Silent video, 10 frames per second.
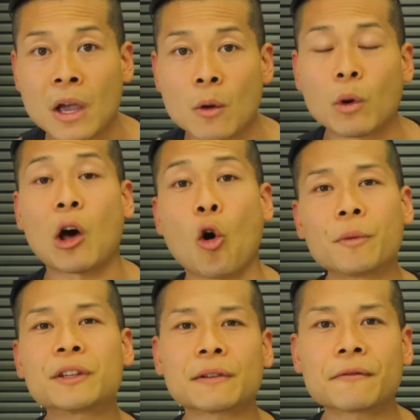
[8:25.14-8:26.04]
Well, I hope
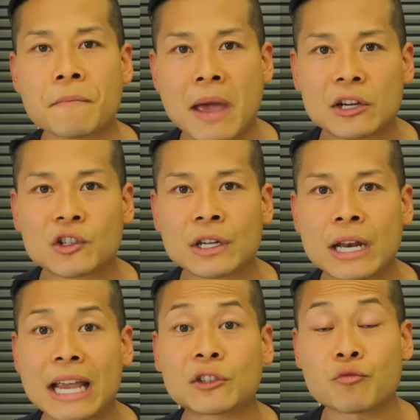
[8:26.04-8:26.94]
this information
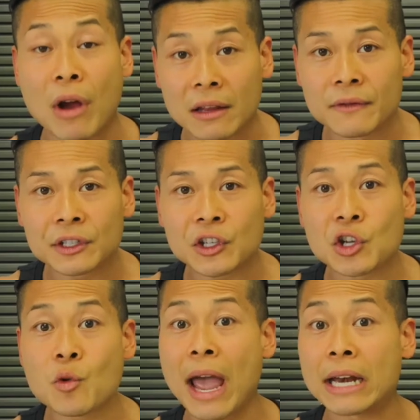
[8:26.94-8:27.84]
is relevant to
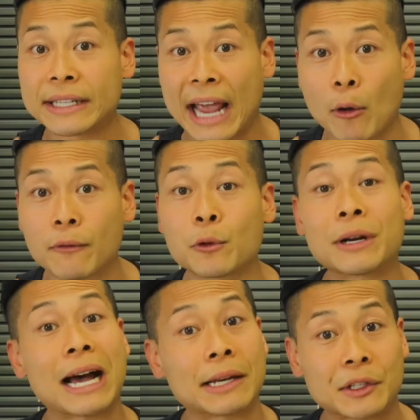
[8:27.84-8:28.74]
you and is helpful in
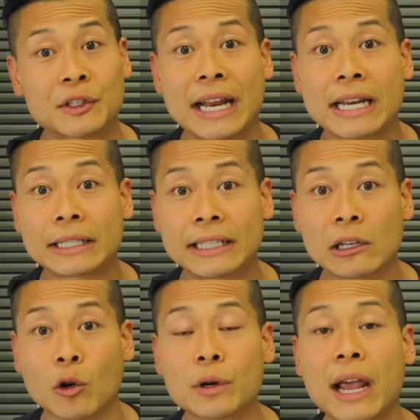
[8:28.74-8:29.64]
understanding a
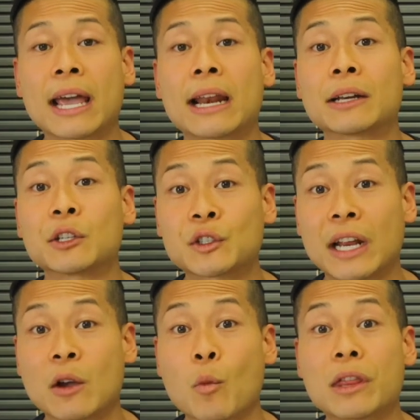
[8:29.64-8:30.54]
deload and
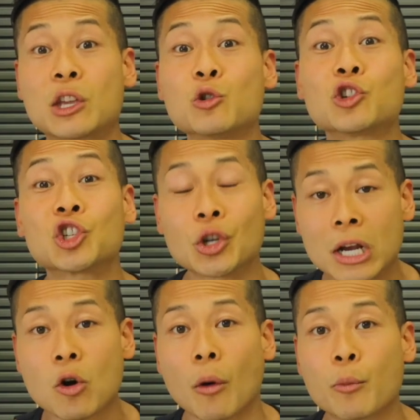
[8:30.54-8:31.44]
understanding whether you should
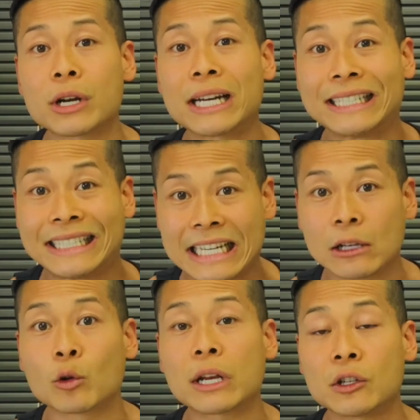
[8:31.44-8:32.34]
incorporate a
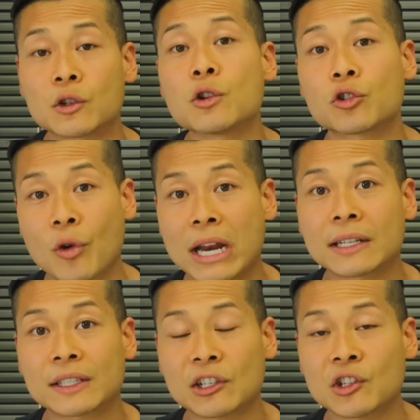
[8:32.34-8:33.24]
deload into your training
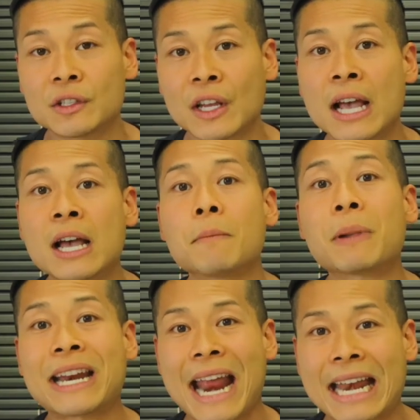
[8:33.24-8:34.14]
sessions.
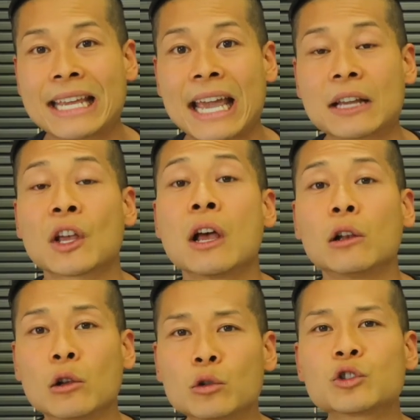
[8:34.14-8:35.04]
But in any case,
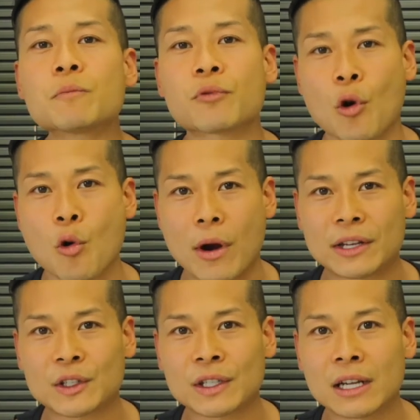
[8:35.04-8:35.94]
look to
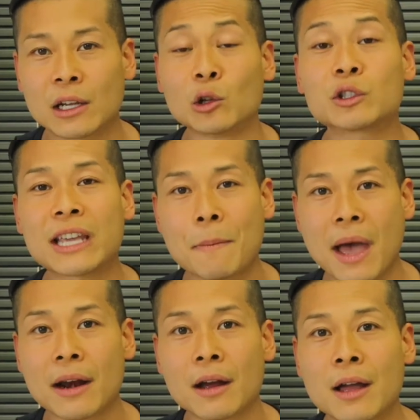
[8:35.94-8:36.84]
progress, look to get
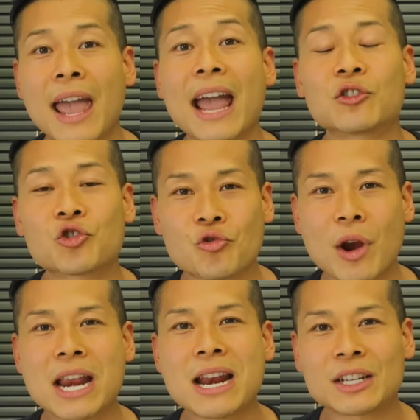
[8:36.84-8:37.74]
better, and
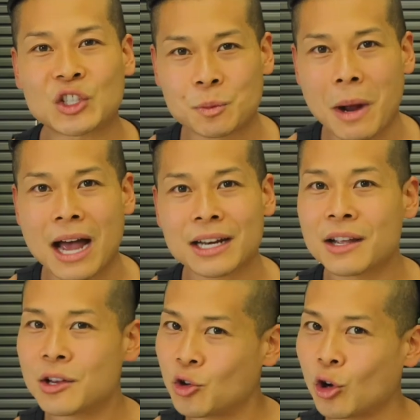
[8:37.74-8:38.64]
train smart,
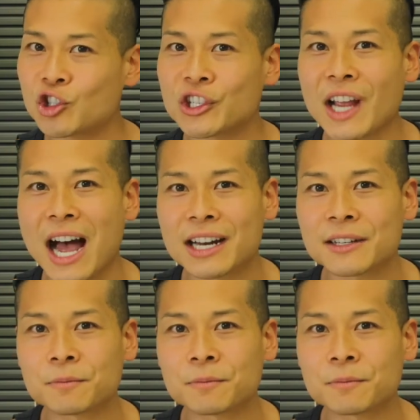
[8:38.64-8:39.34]
not just hard.